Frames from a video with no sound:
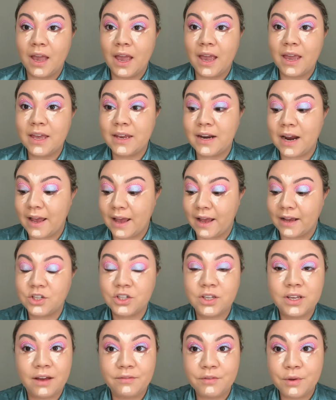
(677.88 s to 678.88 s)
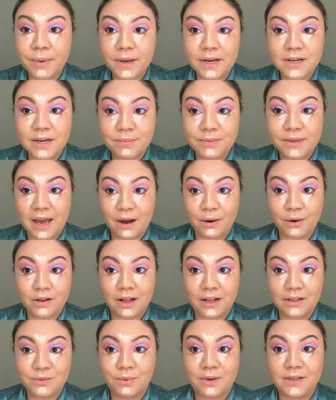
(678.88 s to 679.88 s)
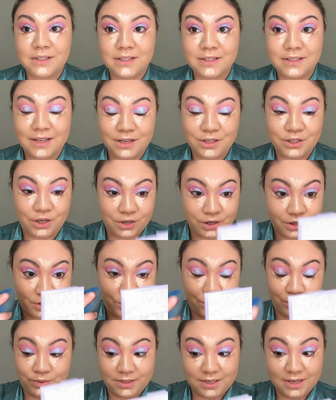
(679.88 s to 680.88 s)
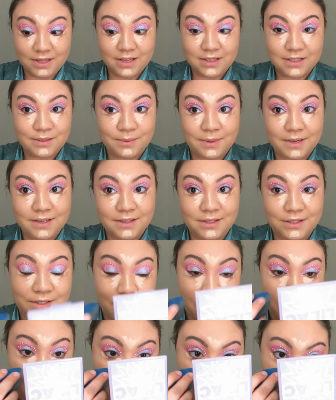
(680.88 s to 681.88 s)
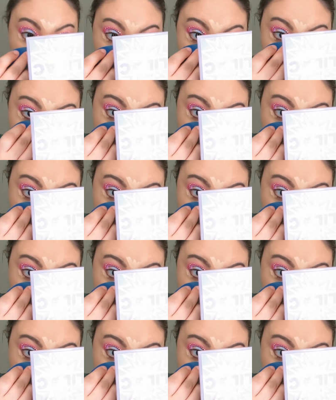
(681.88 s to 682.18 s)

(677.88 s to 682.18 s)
And I actually haven't picked up the Hourglass one since I started using this one, so